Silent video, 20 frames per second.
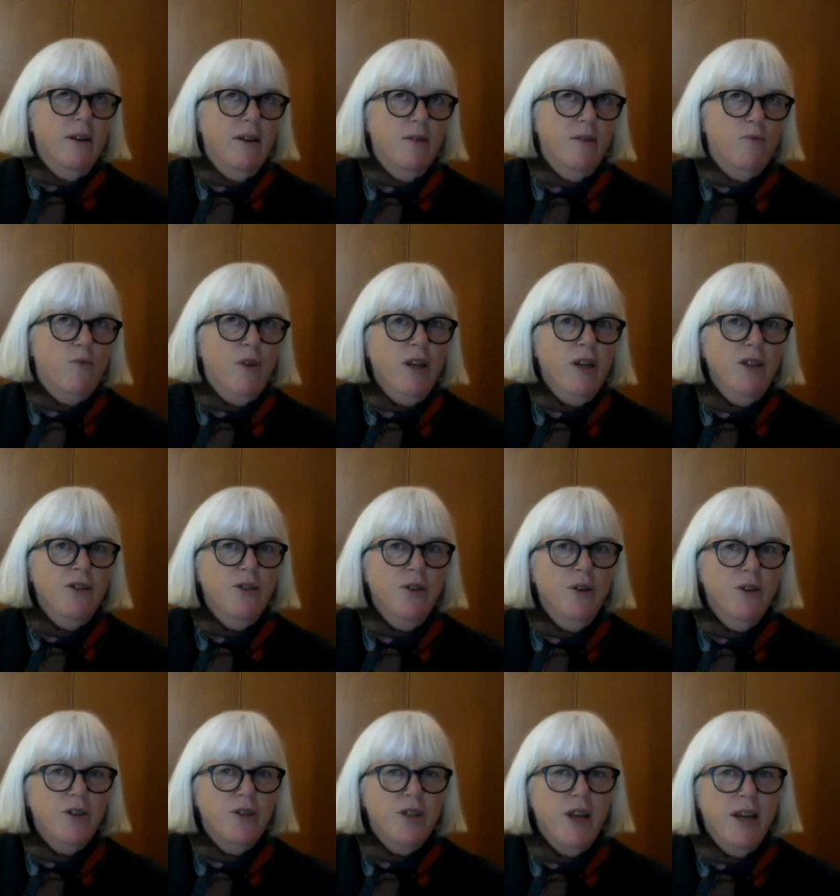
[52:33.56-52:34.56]

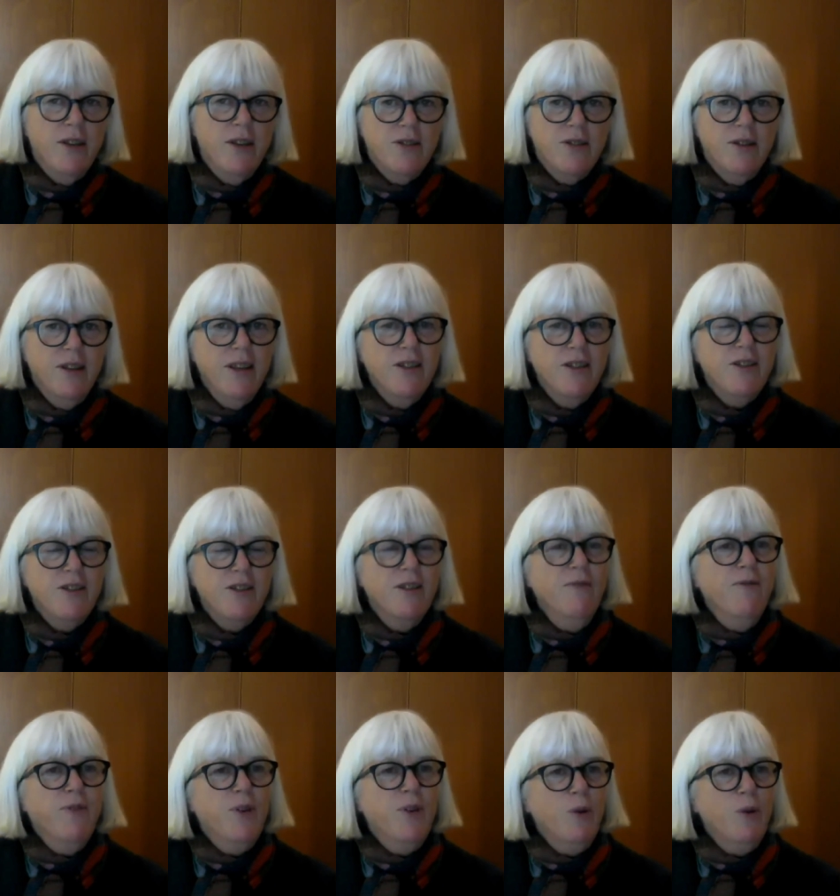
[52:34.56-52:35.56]
research has less
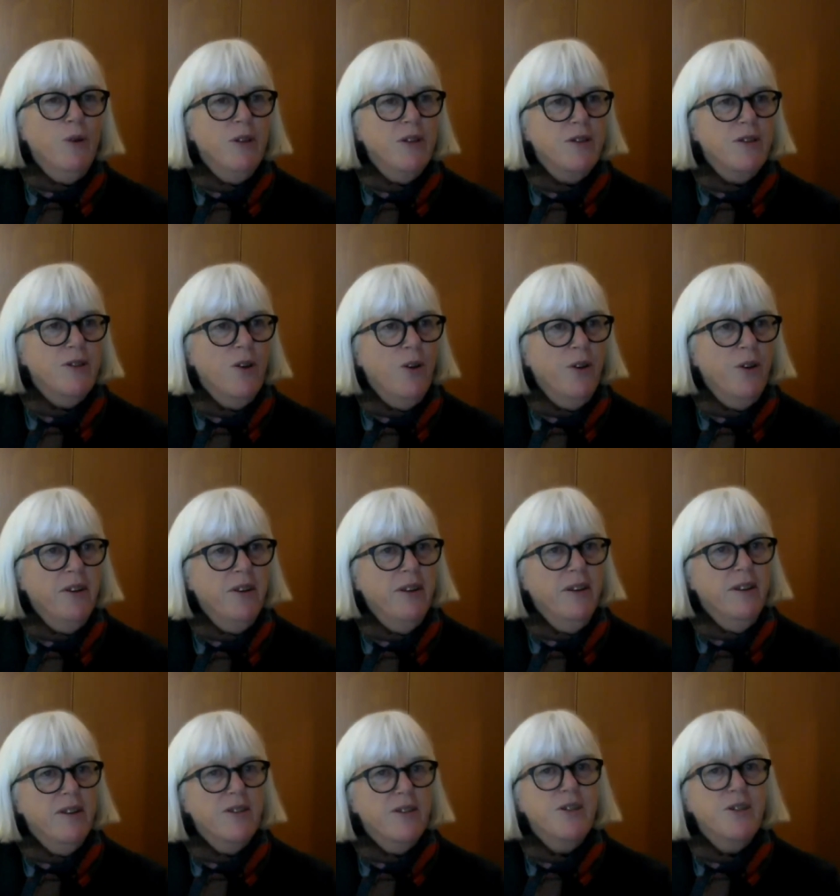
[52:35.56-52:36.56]
influence on
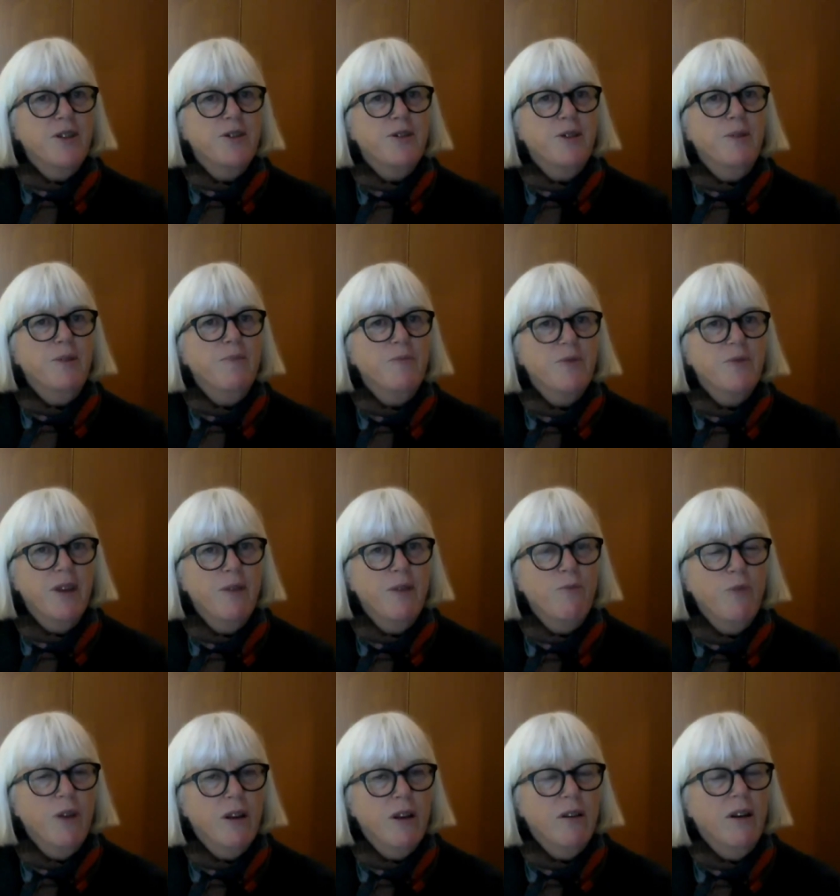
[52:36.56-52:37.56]
systems than
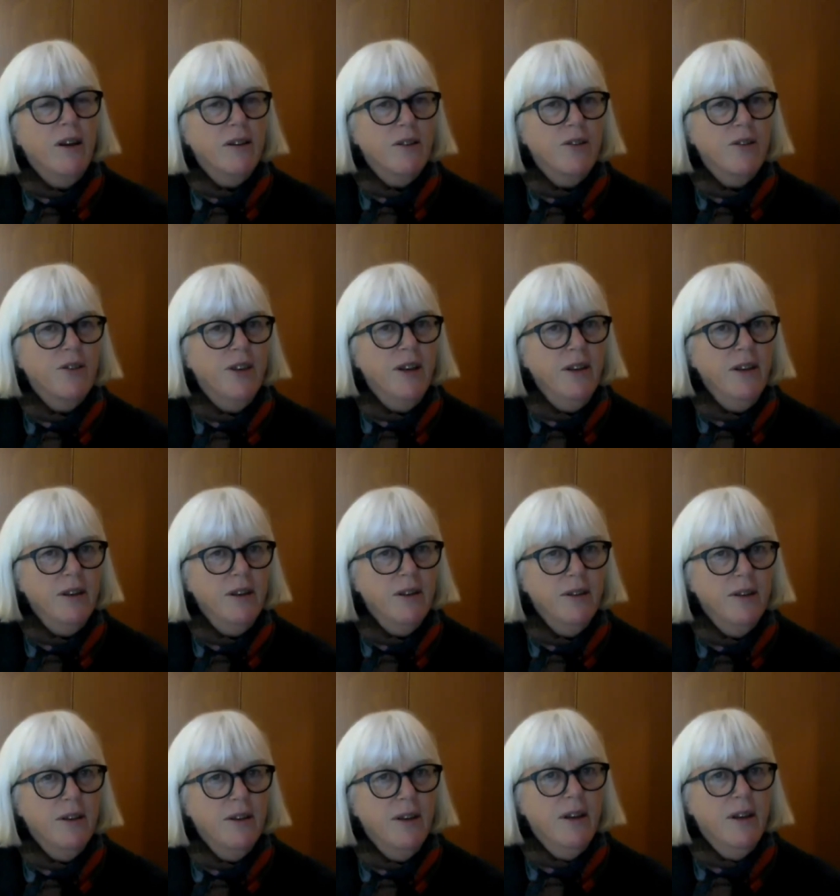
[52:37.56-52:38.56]
we'd like to think.
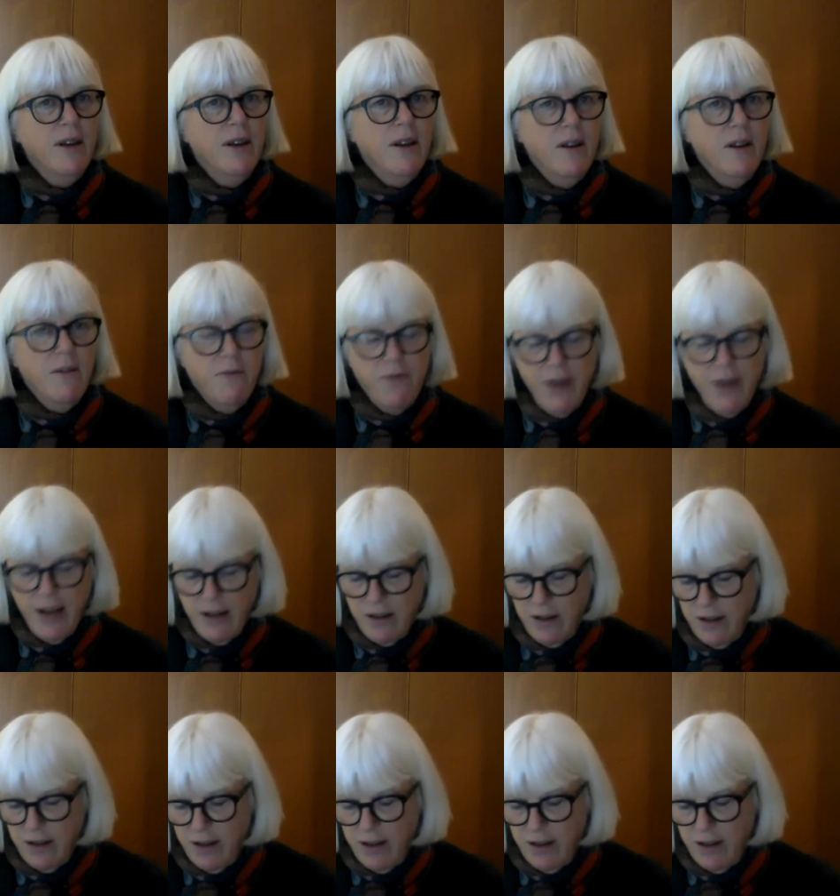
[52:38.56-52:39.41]
In fact,